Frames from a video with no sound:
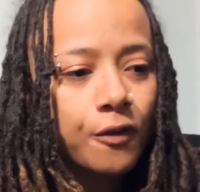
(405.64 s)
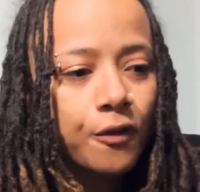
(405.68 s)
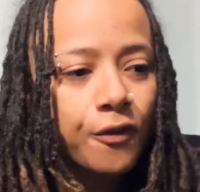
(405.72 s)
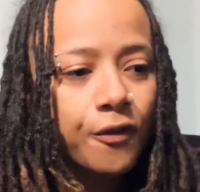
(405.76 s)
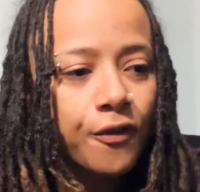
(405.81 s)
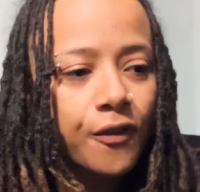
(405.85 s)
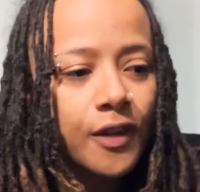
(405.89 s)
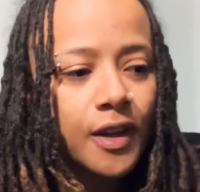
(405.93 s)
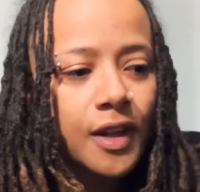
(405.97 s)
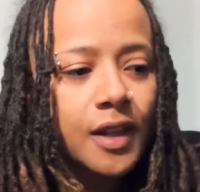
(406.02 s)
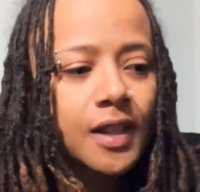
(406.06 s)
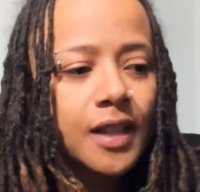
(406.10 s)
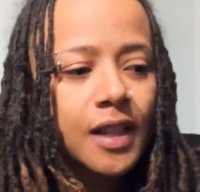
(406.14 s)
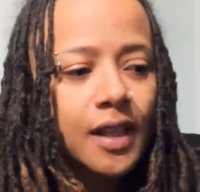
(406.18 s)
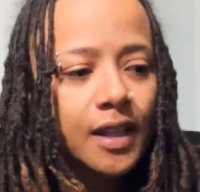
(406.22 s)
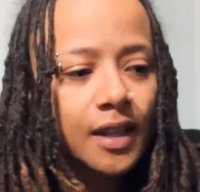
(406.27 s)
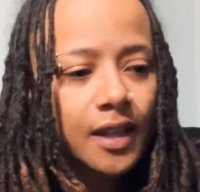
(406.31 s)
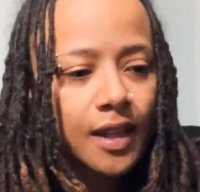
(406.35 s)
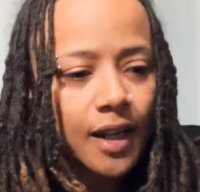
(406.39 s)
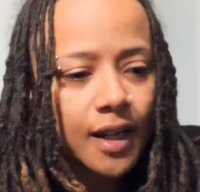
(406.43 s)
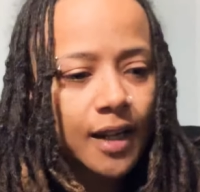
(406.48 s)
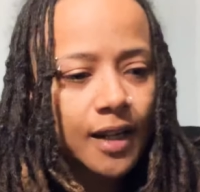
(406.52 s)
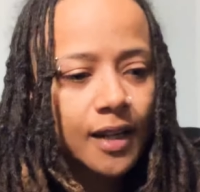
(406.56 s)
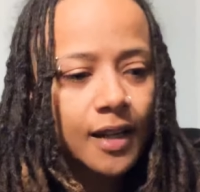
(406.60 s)
feeling
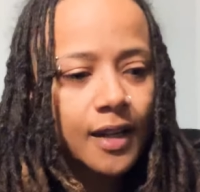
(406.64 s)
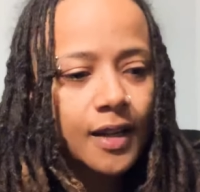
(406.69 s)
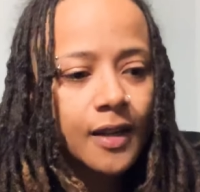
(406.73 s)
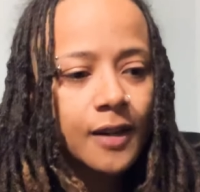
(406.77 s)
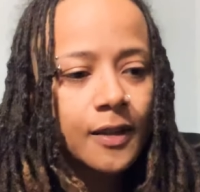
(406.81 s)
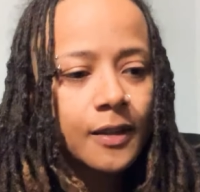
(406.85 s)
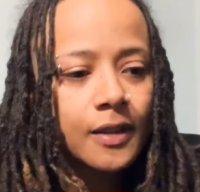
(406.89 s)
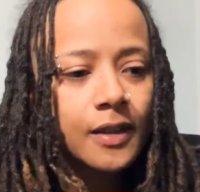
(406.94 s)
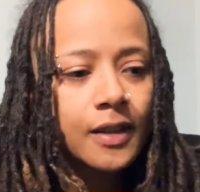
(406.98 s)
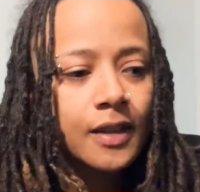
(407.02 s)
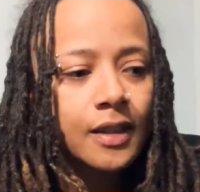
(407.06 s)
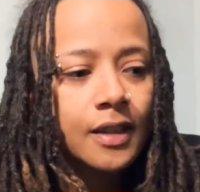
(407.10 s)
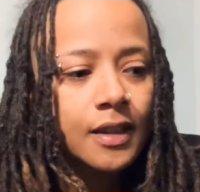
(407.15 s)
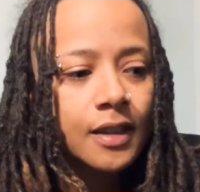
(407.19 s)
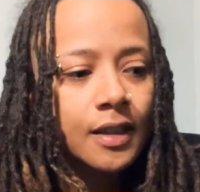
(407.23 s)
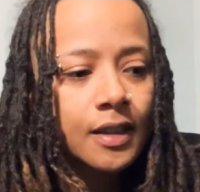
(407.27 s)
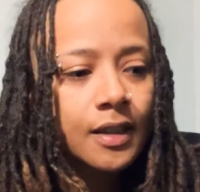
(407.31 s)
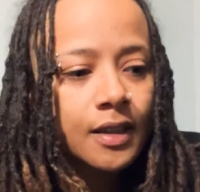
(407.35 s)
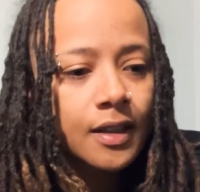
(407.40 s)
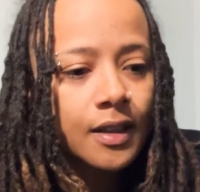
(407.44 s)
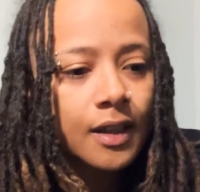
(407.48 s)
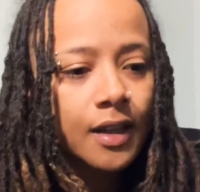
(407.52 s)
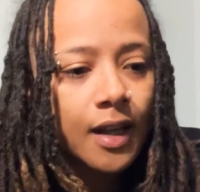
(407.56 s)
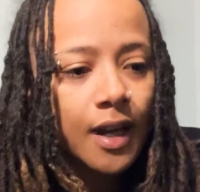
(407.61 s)
like
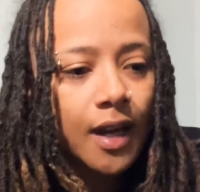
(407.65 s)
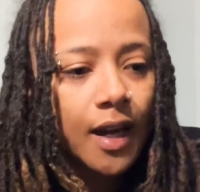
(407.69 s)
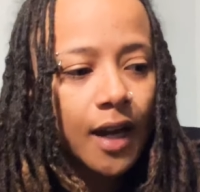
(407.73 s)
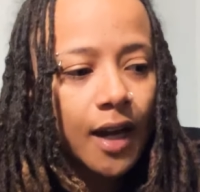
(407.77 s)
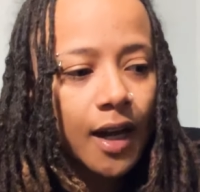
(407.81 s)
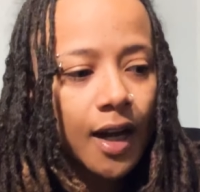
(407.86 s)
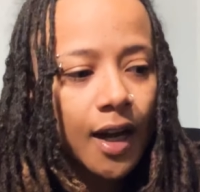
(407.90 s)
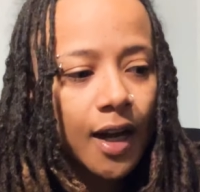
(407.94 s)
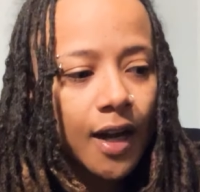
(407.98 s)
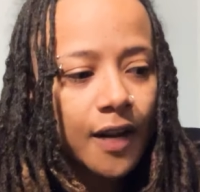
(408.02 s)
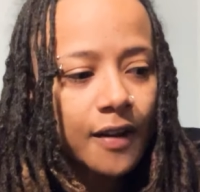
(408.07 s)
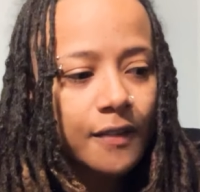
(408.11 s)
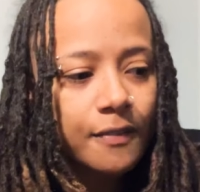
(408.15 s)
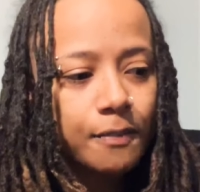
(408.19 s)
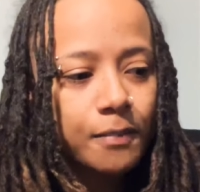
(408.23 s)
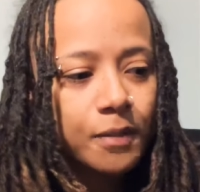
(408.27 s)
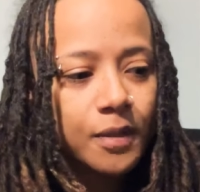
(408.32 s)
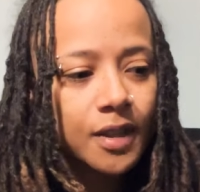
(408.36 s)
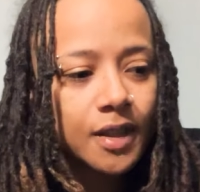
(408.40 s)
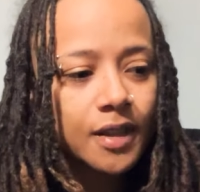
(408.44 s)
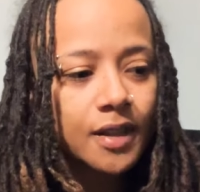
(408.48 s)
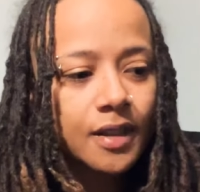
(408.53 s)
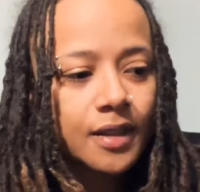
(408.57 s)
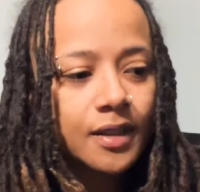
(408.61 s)
I've
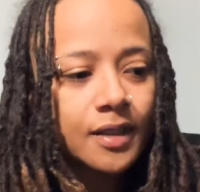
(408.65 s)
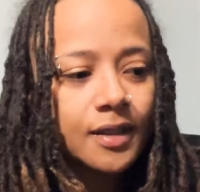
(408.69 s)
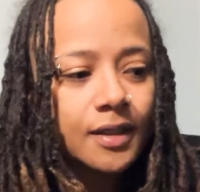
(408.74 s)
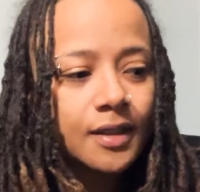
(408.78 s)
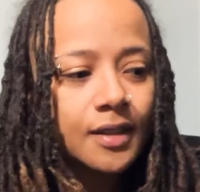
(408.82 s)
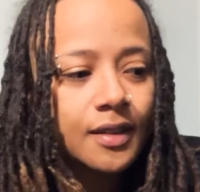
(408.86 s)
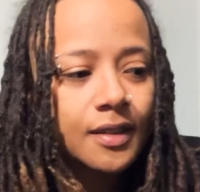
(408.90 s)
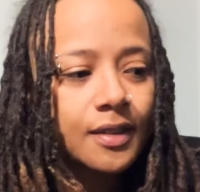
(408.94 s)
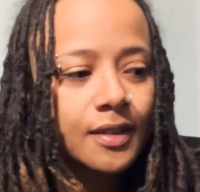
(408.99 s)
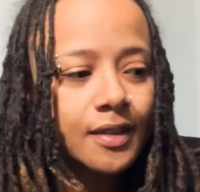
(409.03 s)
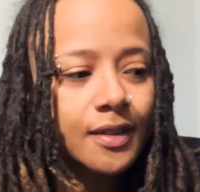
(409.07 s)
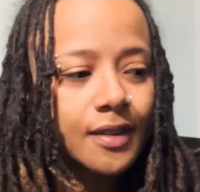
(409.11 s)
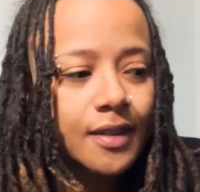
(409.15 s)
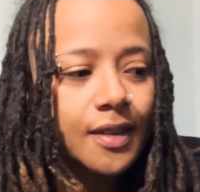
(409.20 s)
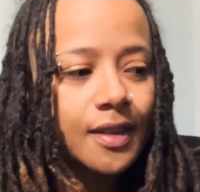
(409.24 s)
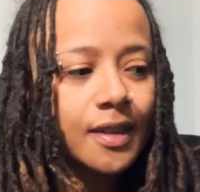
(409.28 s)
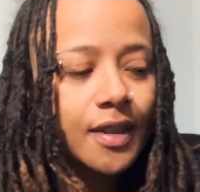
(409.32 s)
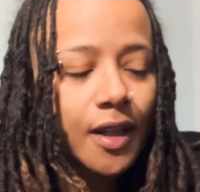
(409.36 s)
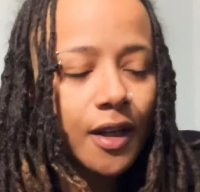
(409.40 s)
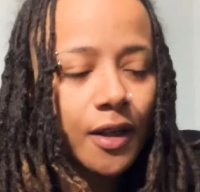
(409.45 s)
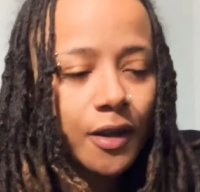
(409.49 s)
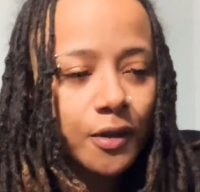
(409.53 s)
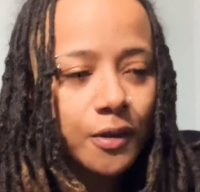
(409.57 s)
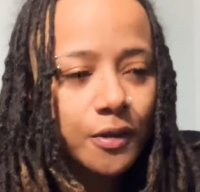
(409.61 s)
been
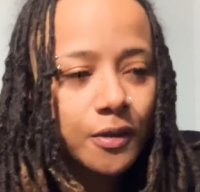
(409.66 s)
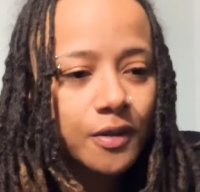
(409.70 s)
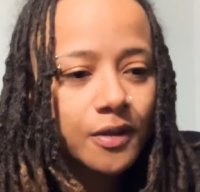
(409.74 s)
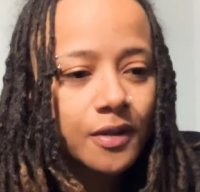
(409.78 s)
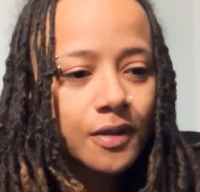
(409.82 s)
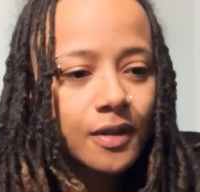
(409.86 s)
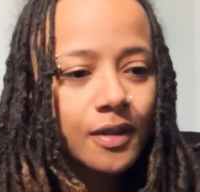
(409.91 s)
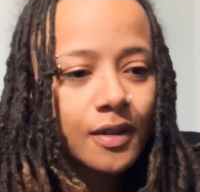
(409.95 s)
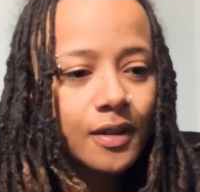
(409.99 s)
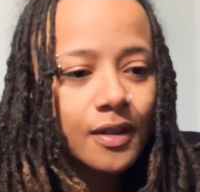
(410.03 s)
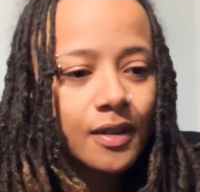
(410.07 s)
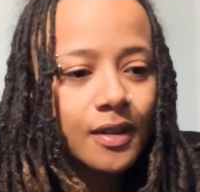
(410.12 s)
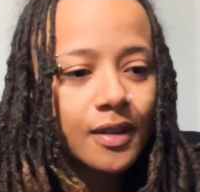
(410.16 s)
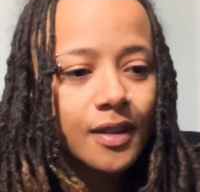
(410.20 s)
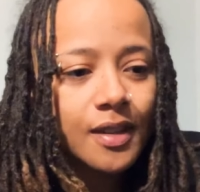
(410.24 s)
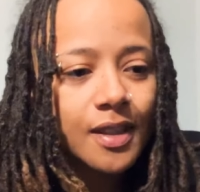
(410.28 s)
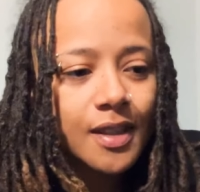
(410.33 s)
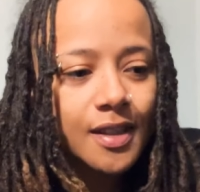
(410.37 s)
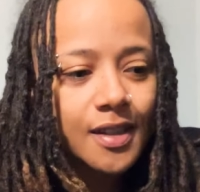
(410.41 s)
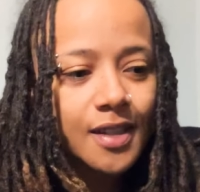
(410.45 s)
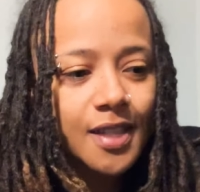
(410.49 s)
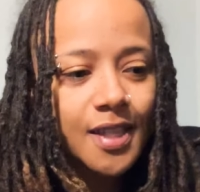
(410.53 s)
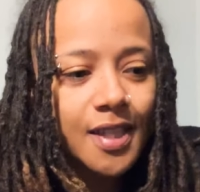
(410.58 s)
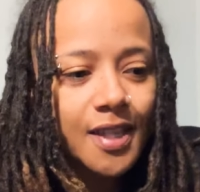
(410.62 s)
dealt
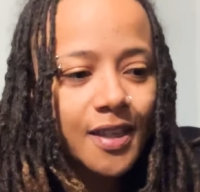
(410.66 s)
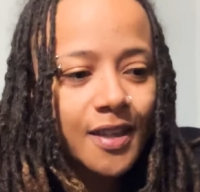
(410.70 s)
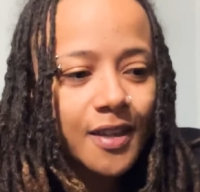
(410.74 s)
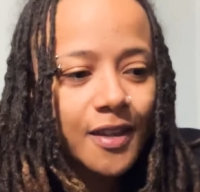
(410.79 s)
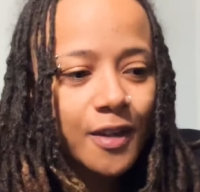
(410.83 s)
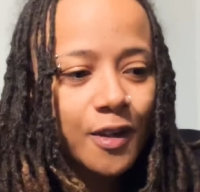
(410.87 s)
this